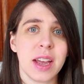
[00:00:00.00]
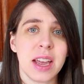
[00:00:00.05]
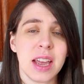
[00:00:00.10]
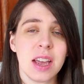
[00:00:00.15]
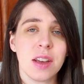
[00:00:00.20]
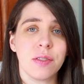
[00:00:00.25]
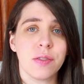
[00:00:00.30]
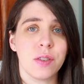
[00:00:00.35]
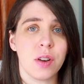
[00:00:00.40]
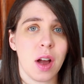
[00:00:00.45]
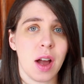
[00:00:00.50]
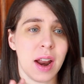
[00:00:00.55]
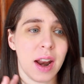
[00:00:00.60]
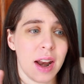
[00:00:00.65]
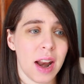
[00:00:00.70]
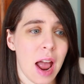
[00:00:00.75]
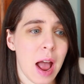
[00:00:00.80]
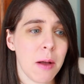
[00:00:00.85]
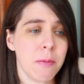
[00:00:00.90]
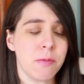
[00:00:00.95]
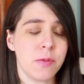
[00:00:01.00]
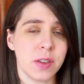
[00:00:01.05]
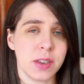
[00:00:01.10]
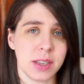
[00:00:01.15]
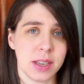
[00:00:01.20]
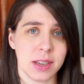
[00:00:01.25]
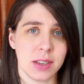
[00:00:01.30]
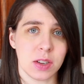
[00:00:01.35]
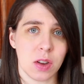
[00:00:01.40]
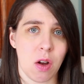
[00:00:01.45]
if not an
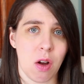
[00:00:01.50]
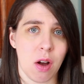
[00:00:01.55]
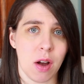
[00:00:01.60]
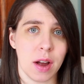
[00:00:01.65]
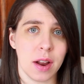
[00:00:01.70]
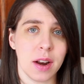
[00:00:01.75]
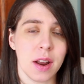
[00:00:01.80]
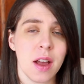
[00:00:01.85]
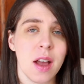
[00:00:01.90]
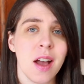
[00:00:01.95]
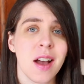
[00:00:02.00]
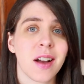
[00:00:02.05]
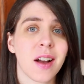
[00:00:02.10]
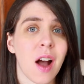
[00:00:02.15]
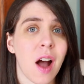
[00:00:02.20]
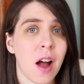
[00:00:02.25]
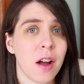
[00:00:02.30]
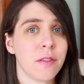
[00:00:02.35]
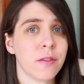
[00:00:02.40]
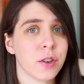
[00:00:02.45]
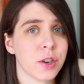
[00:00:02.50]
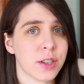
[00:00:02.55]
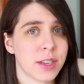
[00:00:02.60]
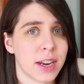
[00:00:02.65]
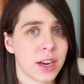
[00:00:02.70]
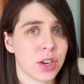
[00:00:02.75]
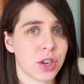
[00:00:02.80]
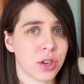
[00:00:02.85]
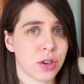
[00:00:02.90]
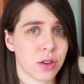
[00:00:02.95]
emphasis on,
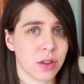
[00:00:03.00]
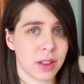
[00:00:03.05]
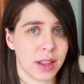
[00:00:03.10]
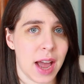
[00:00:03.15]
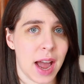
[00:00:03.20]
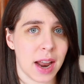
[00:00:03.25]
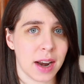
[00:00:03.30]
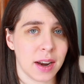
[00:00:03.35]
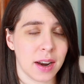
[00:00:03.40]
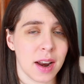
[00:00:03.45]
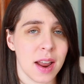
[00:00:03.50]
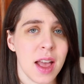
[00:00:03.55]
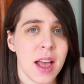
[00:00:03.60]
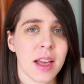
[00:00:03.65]
conversational Latin.